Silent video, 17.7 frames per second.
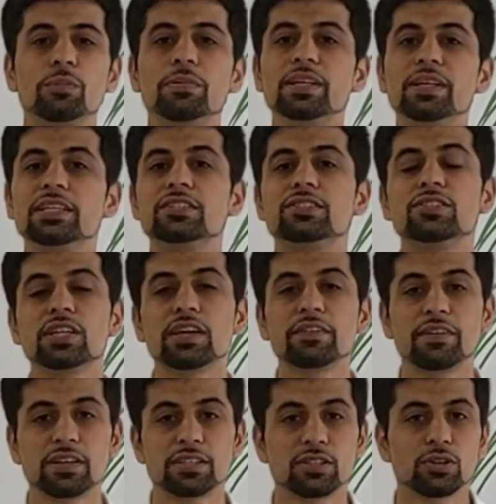Please do
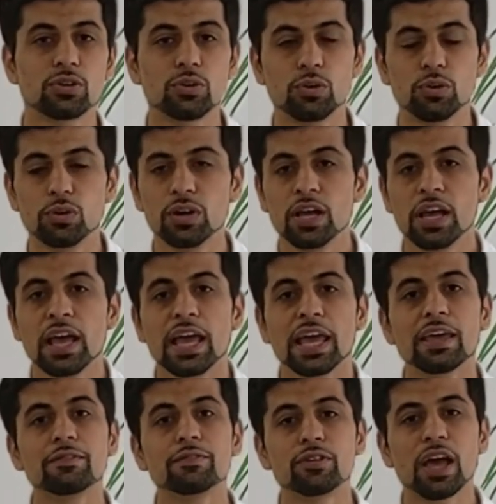give us a call
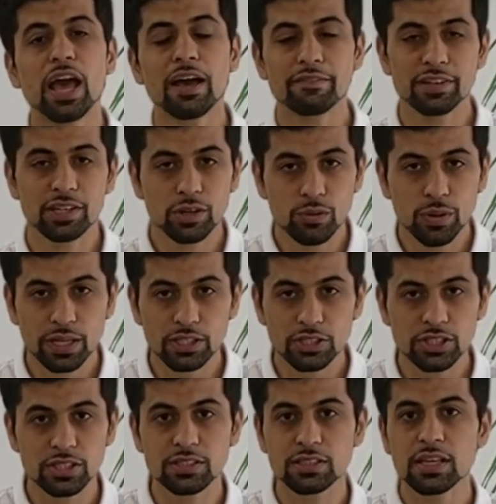if you have any
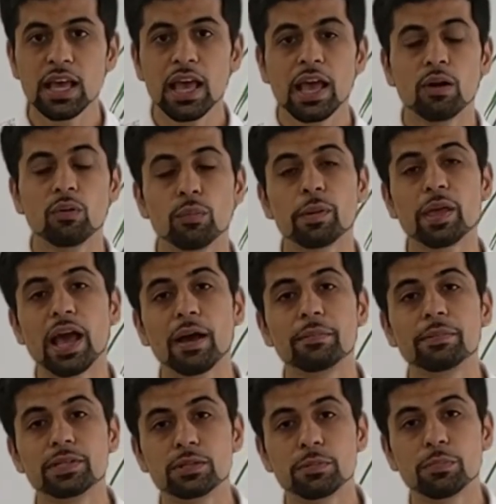questions, and we'll be
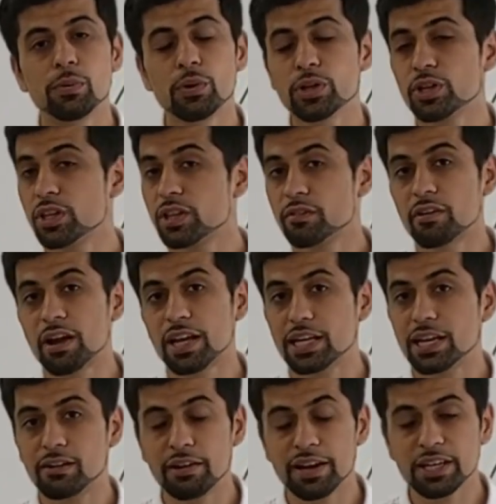happy to point you in the right
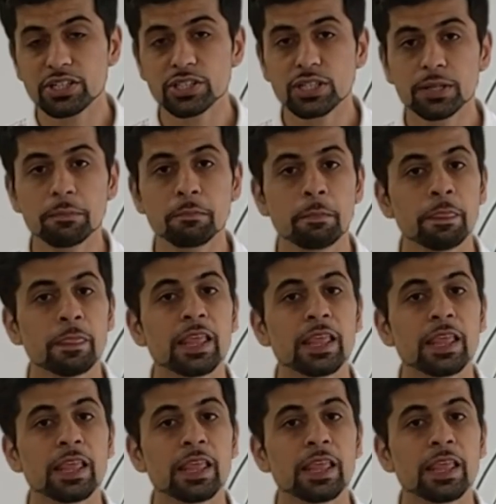direction.